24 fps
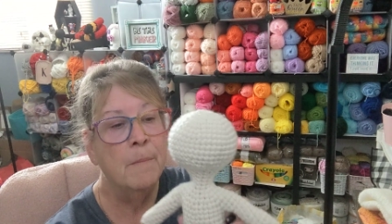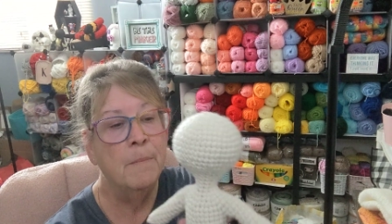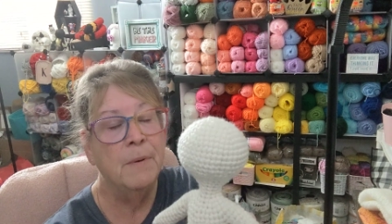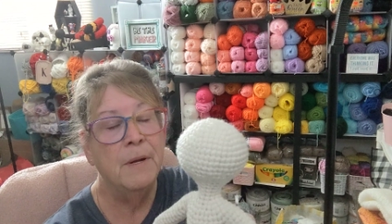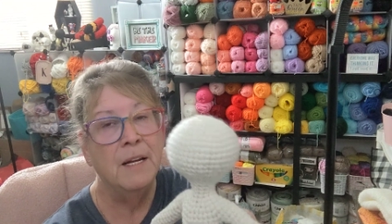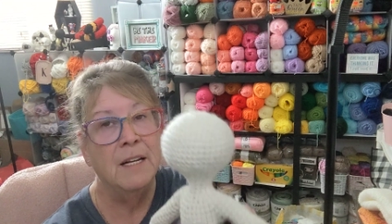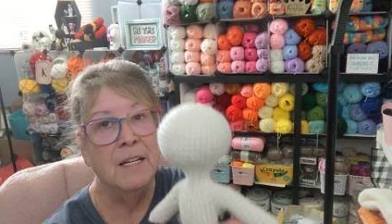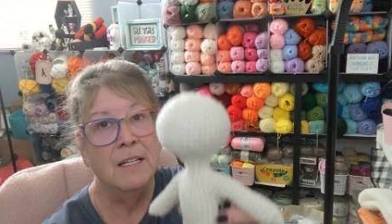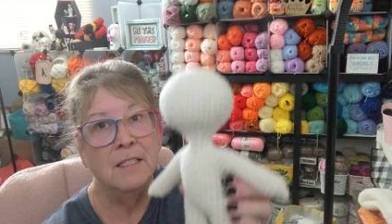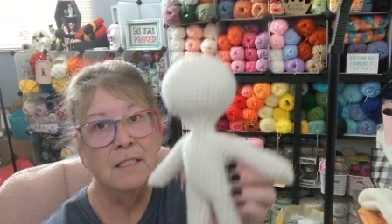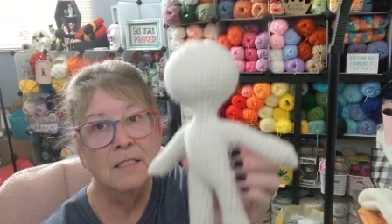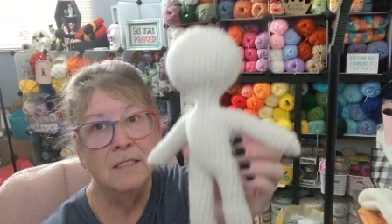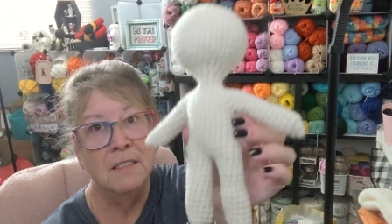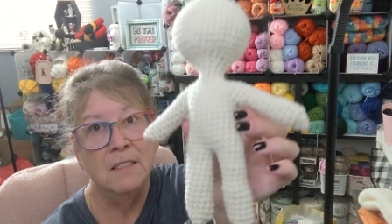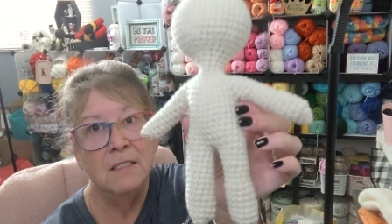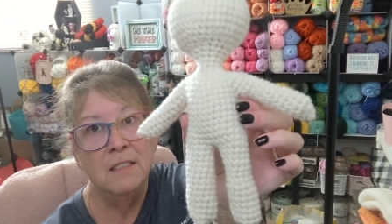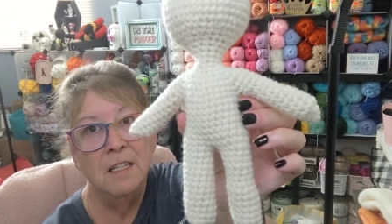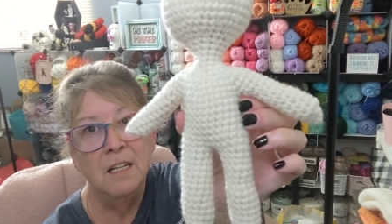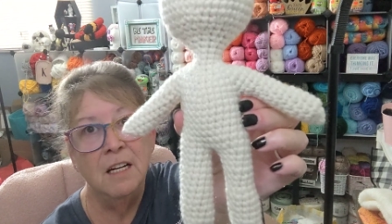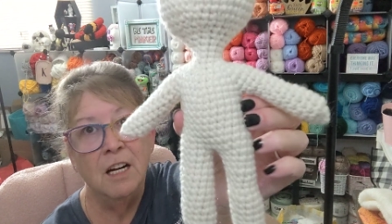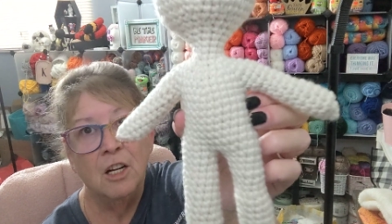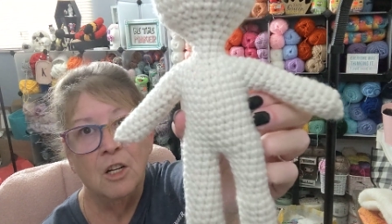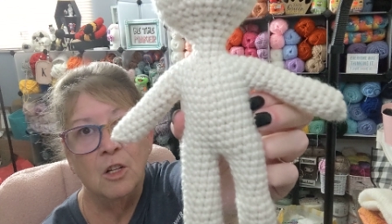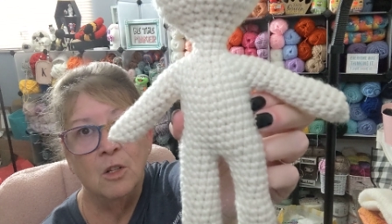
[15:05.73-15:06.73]
But,
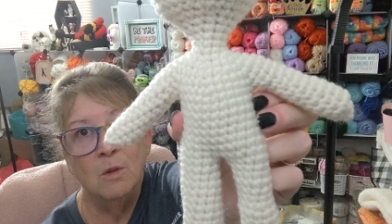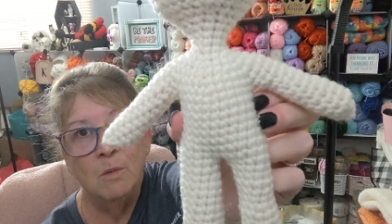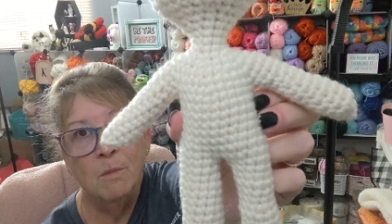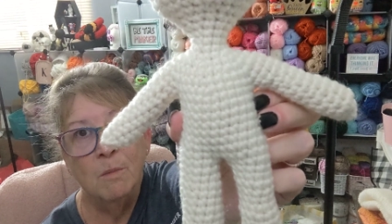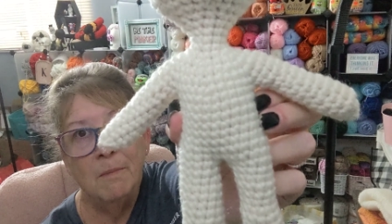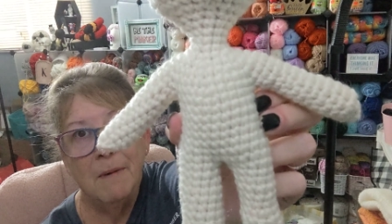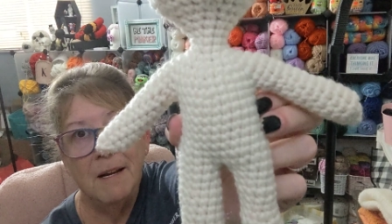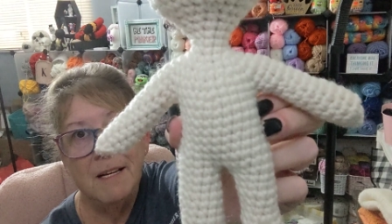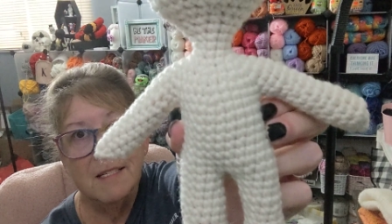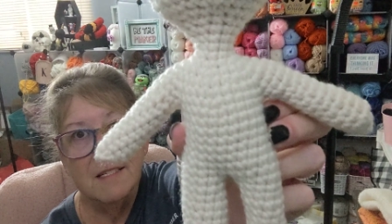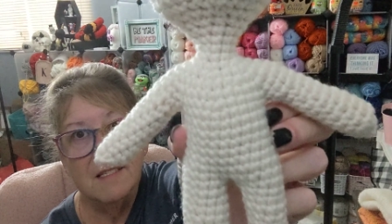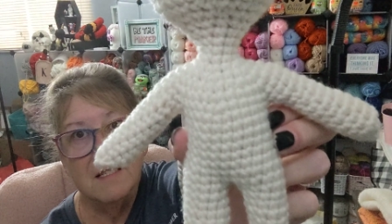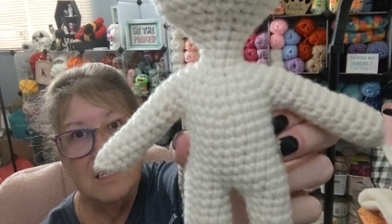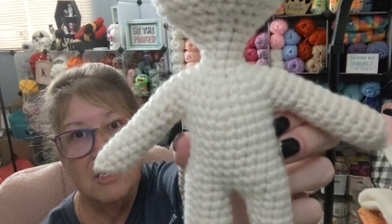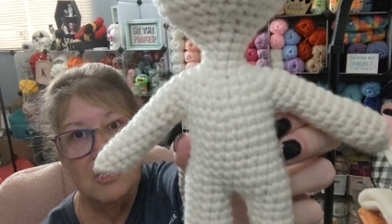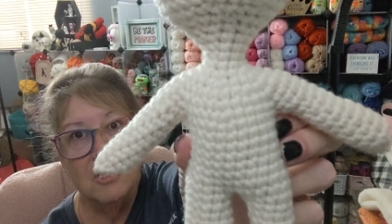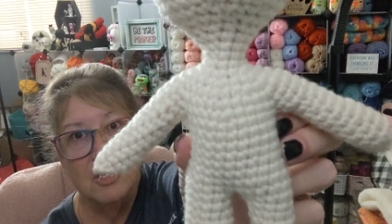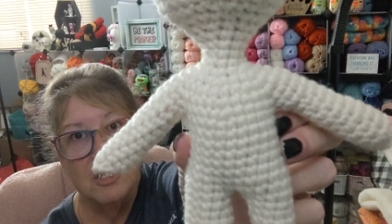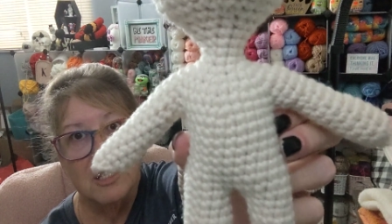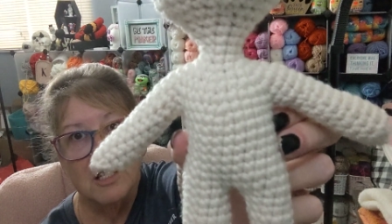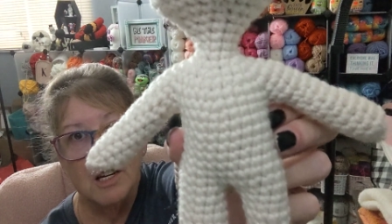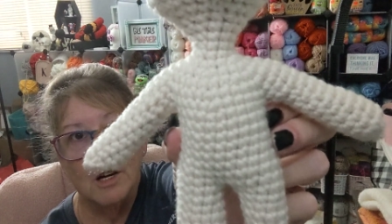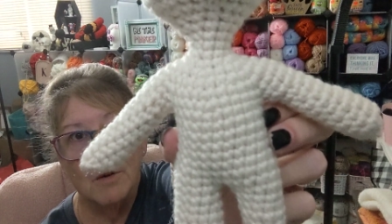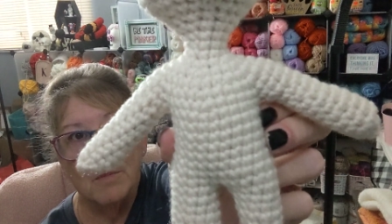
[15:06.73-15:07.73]
you know, my stitches